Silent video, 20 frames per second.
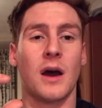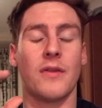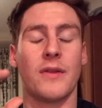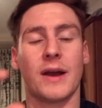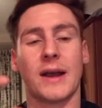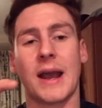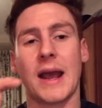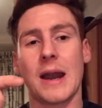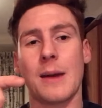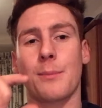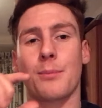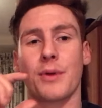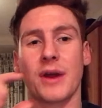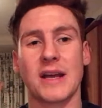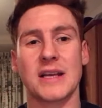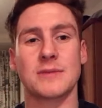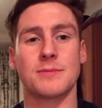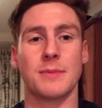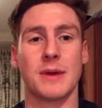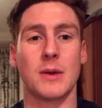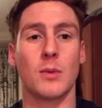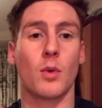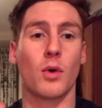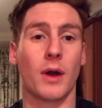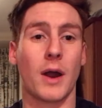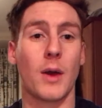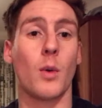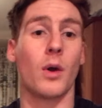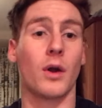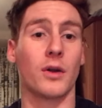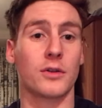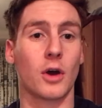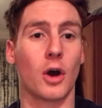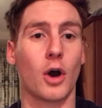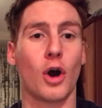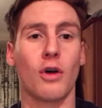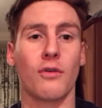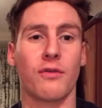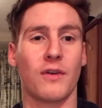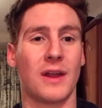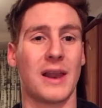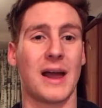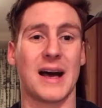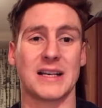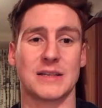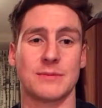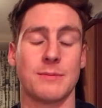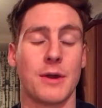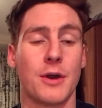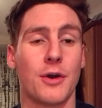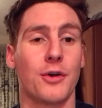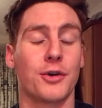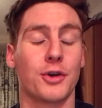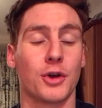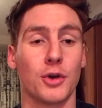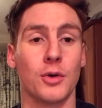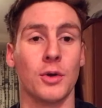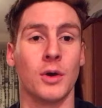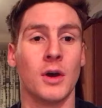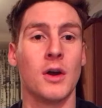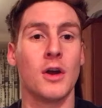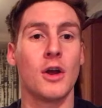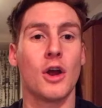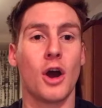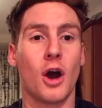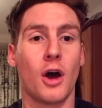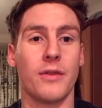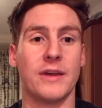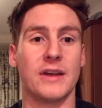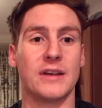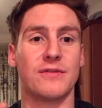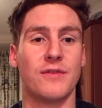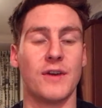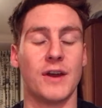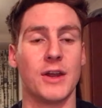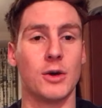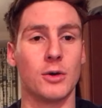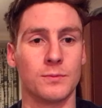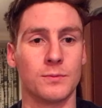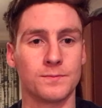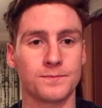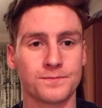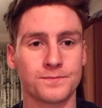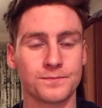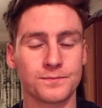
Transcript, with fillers: And that kind of brings me where I want to talk for the last minute or two on this video.